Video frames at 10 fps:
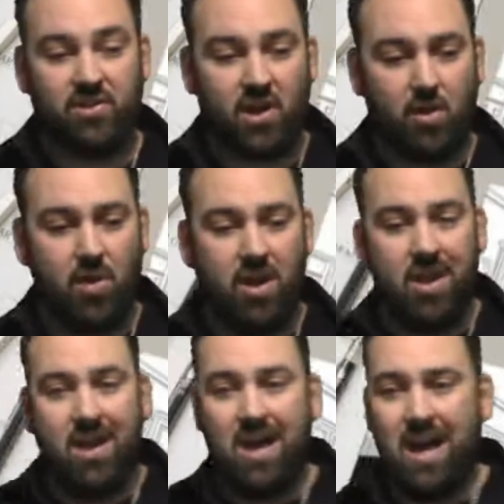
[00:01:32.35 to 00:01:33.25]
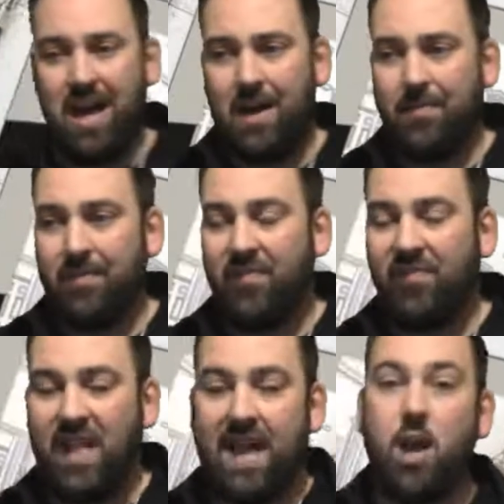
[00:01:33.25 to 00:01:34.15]
So
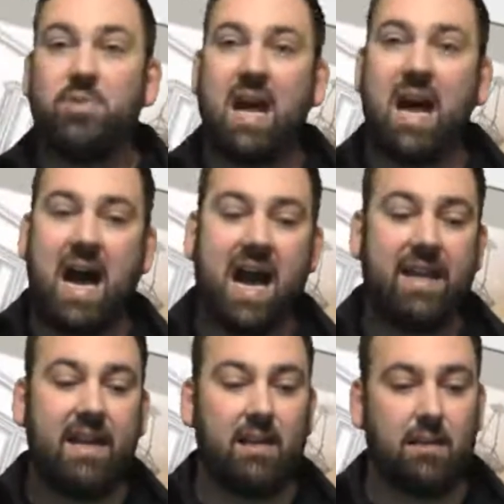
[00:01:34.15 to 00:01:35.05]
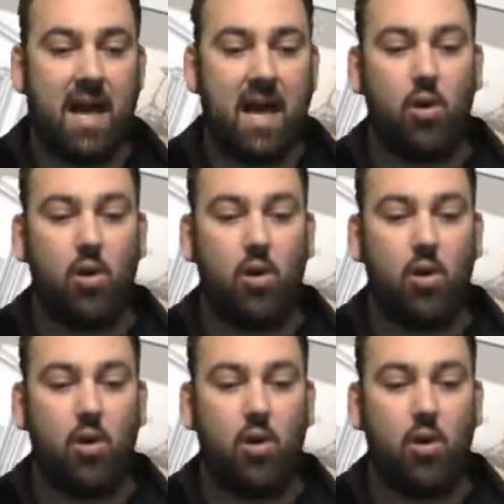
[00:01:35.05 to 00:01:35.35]
flat helps hide a lot